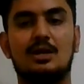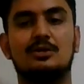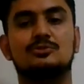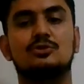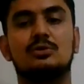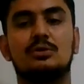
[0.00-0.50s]

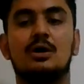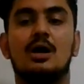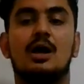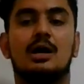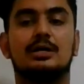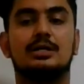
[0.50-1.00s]
So
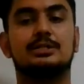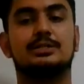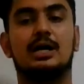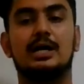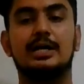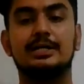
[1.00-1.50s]

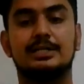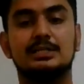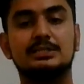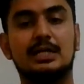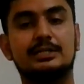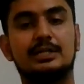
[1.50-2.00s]
the
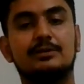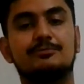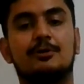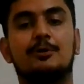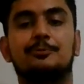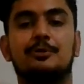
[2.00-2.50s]
intersecting
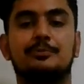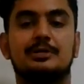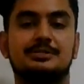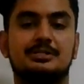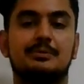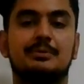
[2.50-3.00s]
forms of
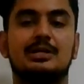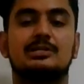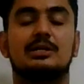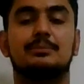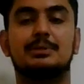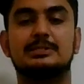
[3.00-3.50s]

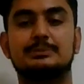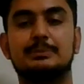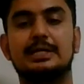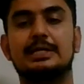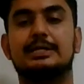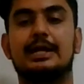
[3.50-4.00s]
discrimination must
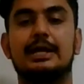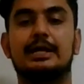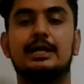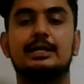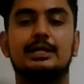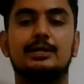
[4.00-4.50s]
be
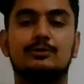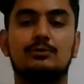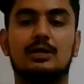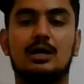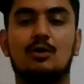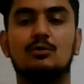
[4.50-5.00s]
taken into
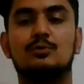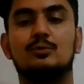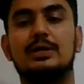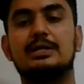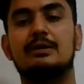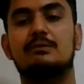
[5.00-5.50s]
account
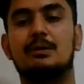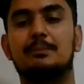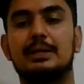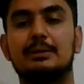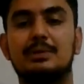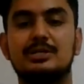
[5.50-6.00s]
when
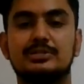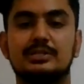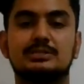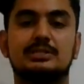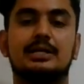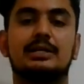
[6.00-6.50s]
developing
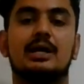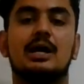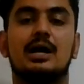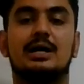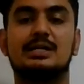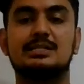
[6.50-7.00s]
measures and
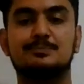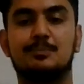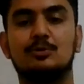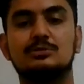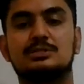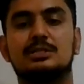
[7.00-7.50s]

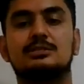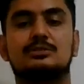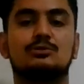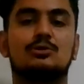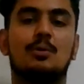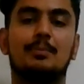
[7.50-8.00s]
responses to
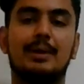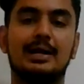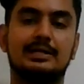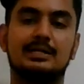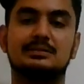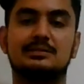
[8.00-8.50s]

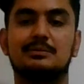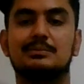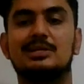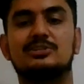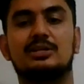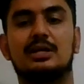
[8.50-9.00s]
combat
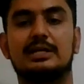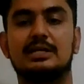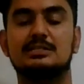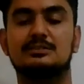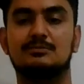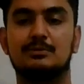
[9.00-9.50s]
discrimination
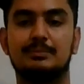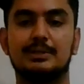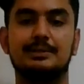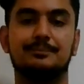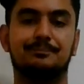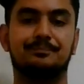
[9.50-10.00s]
against women.